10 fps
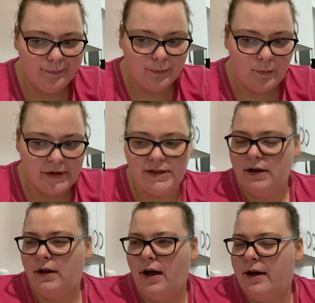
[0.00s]
Which
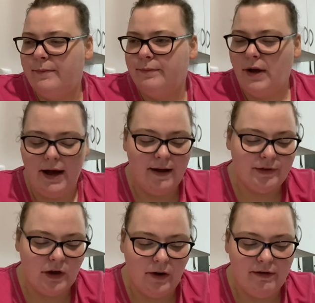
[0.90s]
I
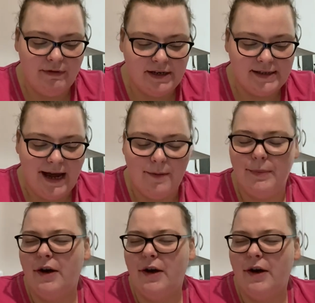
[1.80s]
haven't got it written down, but I